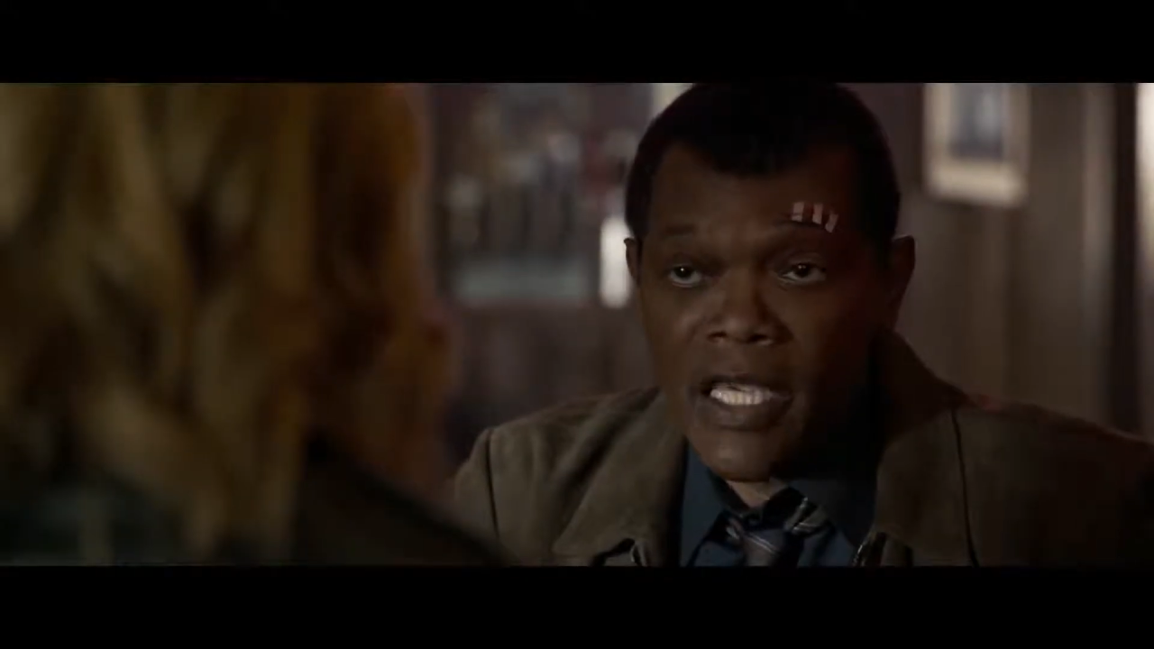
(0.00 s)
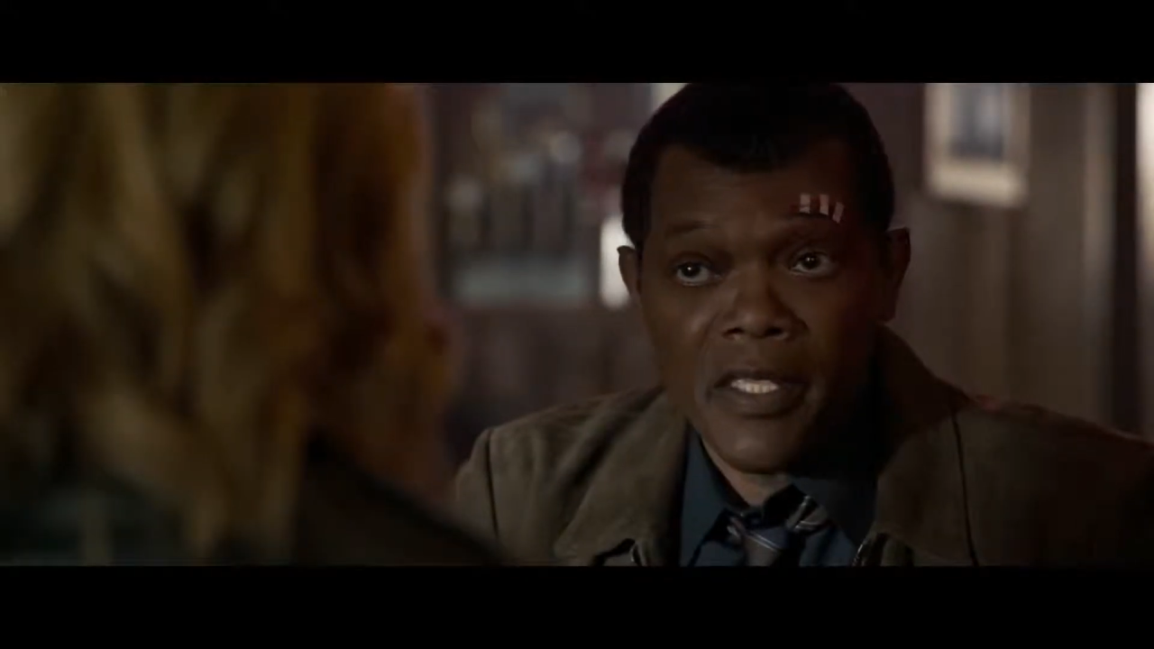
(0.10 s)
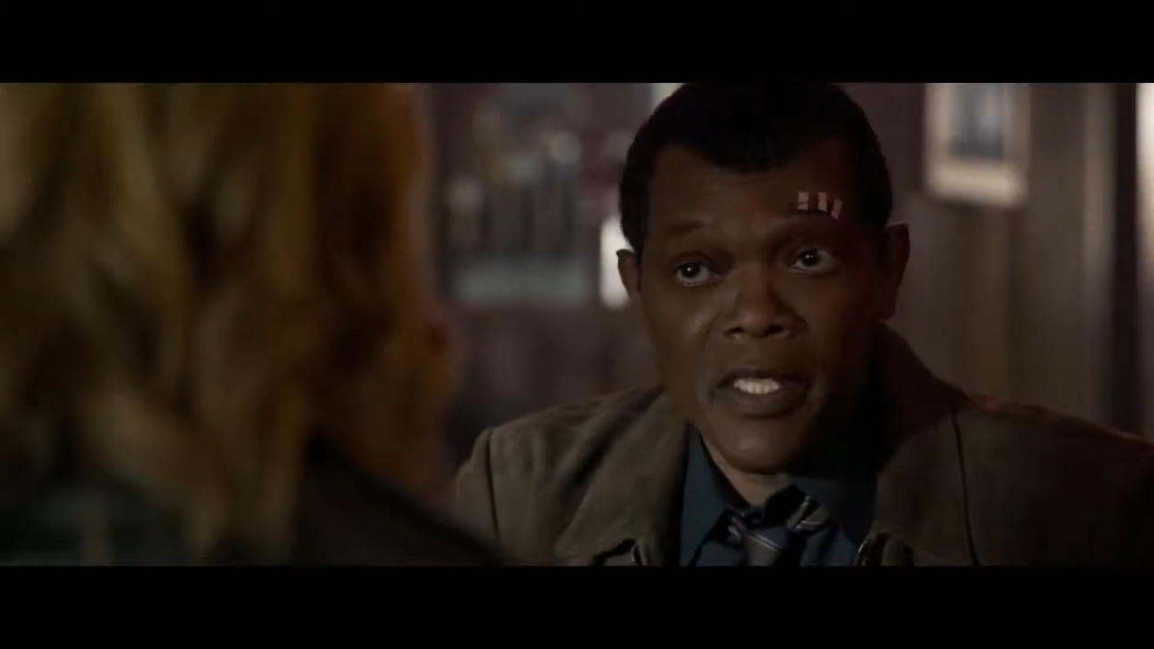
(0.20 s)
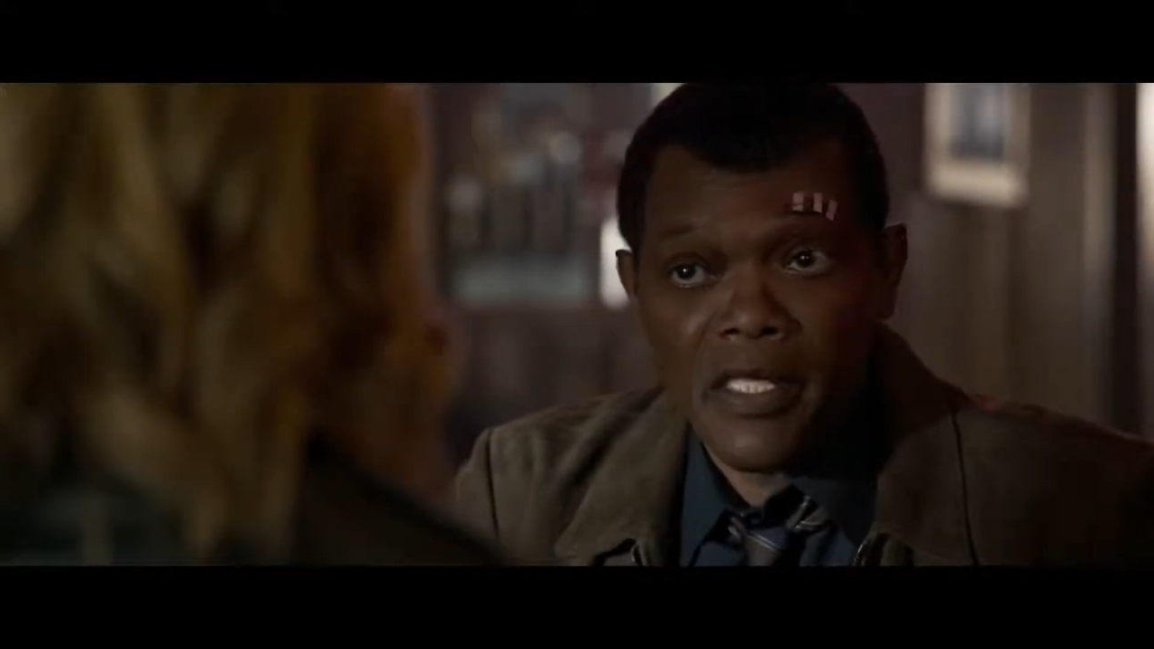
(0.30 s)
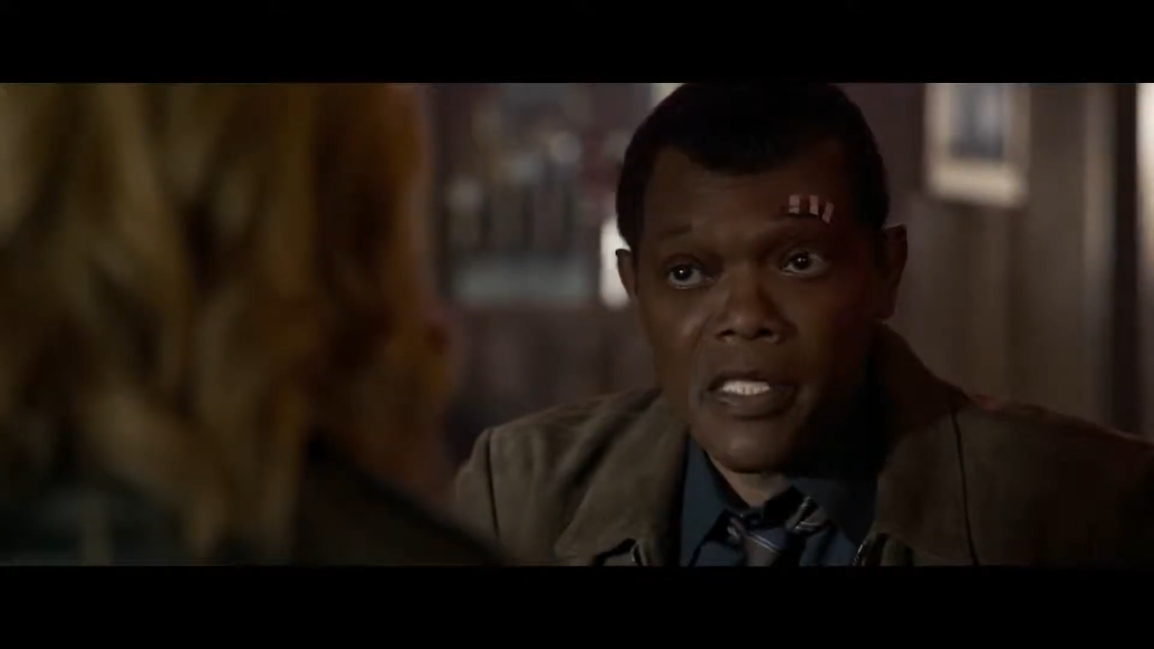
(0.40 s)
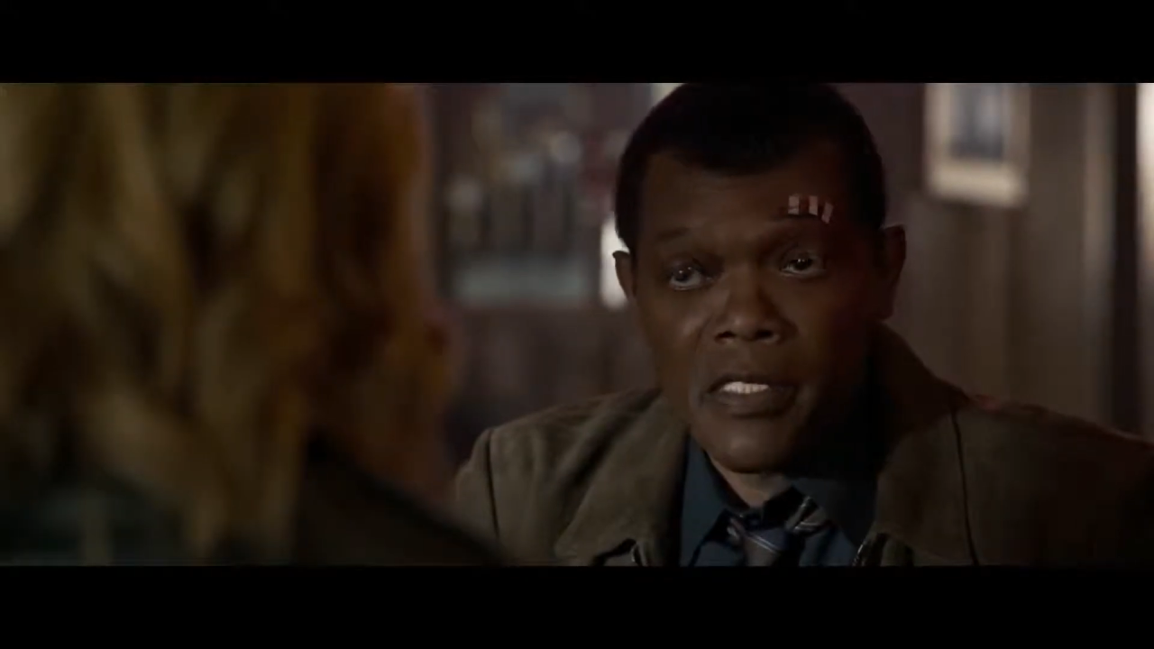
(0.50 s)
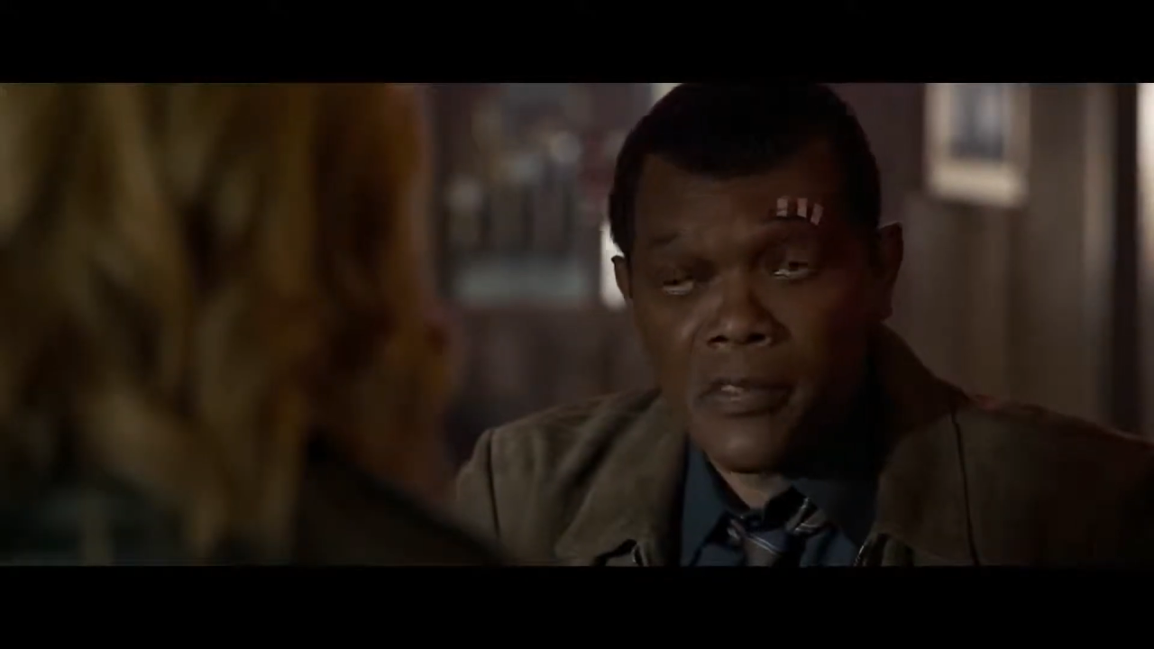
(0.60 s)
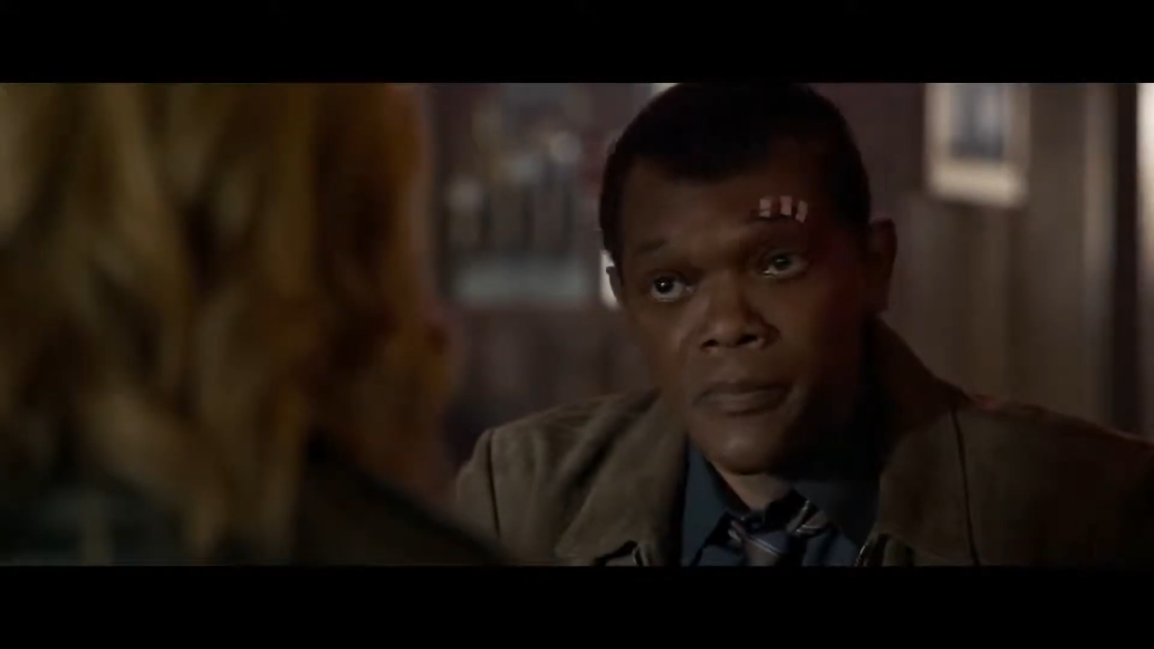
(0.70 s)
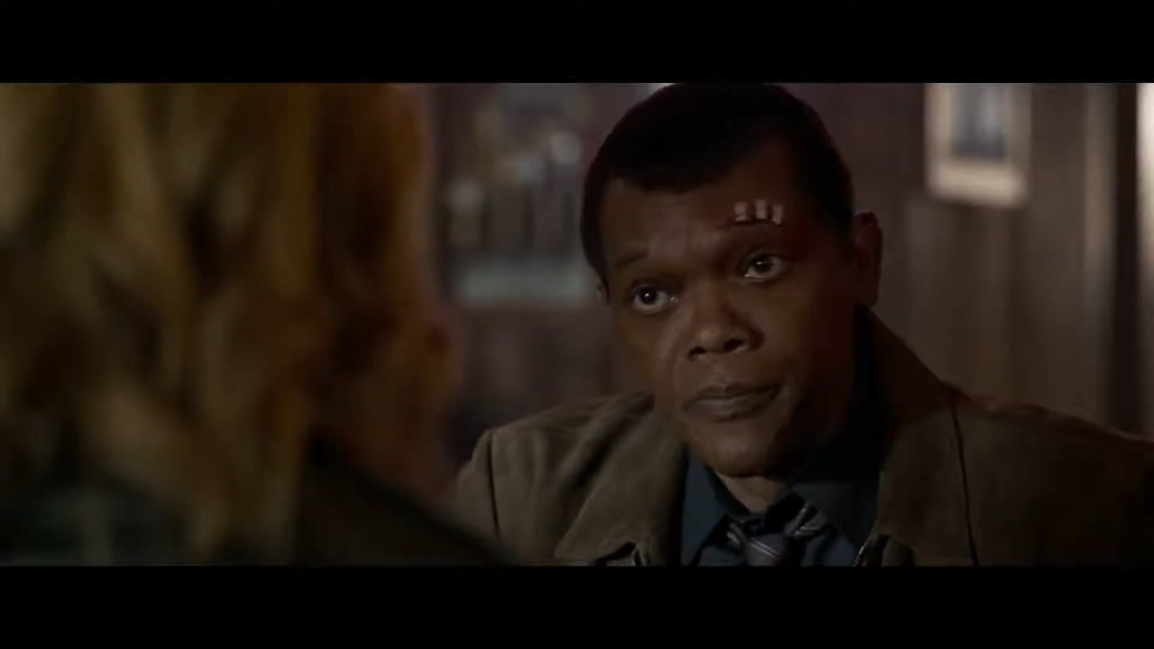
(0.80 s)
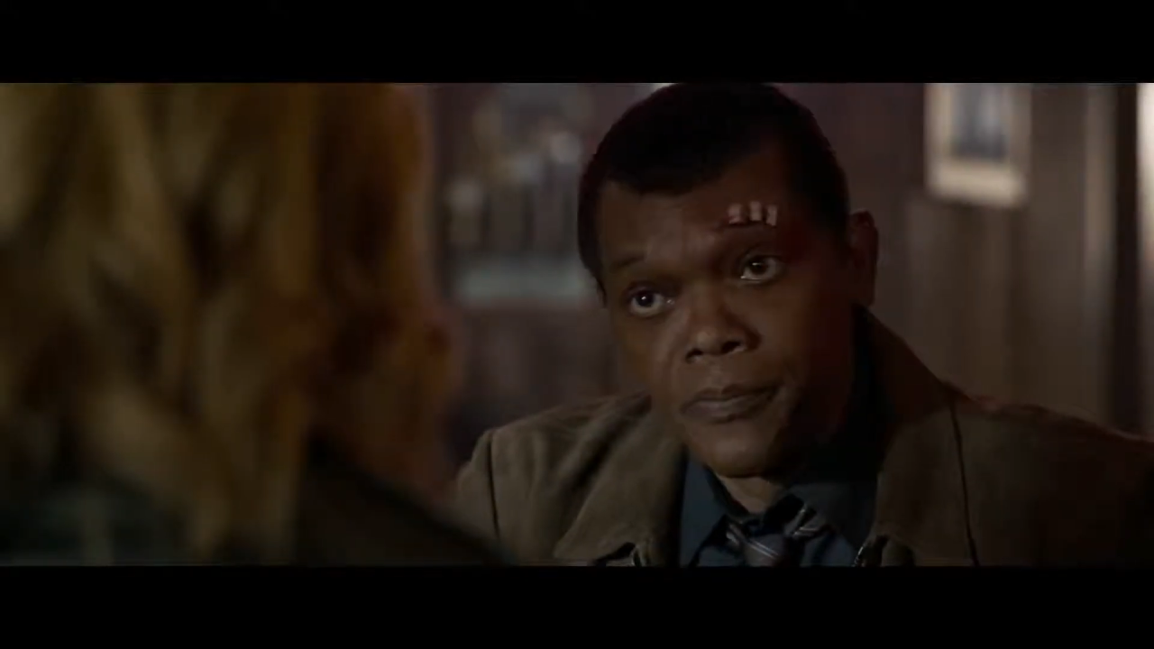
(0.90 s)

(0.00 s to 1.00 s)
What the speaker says: I can't eat it.